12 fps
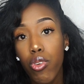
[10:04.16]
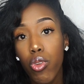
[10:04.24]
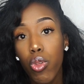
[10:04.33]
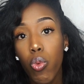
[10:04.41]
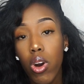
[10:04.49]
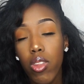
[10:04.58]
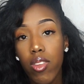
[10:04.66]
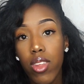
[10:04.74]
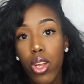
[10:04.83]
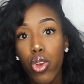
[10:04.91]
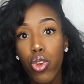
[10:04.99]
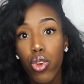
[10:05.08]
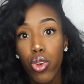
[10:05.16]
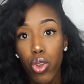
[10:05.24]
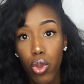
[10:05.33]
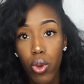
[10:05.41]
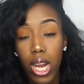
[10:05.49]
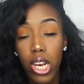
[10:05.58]
for the ones that
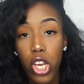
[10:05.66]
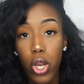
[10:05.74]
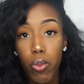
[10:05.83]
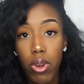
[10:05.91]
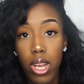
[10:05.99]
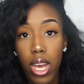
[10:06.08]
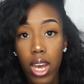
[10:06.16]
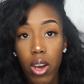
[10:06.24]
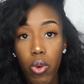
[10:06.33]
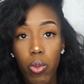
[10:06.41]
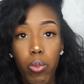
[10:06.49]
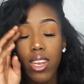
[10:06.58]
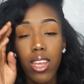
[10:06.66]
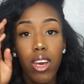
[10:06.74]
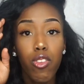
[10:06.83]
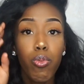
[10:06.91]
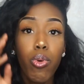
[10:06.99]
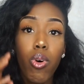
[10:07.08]
do actually want a house and
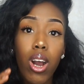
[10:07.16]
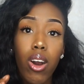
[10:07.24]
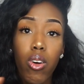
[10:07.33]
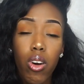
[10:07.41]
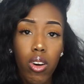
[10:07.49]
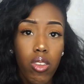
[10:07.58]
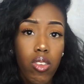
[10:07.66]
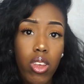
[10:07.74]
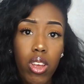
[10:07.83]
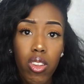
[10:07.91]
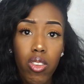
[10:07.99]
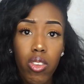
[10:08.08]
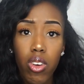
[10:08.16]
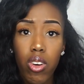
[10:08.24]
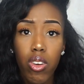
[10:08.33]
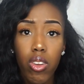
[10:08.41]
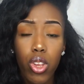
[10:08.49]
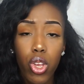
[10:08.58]
have put out content
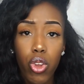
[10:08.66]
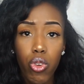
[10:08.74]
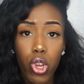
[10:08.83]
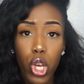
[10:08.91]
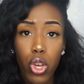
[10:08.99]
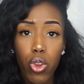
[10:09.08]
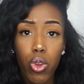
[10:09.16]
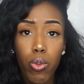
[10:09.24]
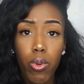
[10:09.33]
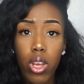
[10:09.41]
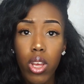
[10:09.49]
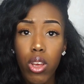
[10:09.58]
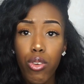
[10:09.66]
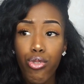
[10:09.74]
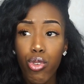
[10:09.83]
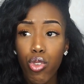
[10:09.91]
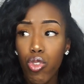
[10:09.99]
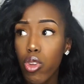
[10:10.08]
on YouTube
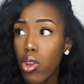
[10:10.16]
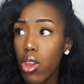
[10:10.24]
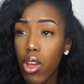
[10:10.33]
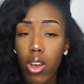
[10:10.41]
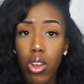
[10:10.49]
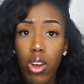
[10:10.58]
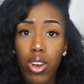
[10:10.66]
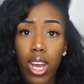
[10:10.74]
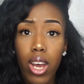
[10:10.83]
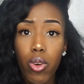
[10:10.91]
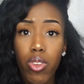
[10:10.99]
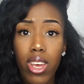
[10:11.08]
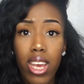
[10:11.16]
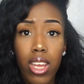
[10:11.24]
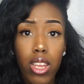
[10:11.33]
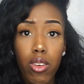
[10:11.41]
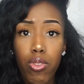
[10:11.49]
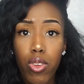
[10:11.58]
for us to learn on how to
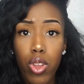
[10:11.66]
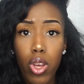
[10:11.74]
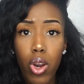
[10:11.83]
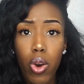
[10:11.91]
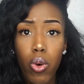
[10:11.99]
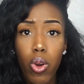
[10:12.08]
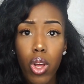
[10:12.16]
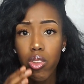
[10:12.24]
edit a video,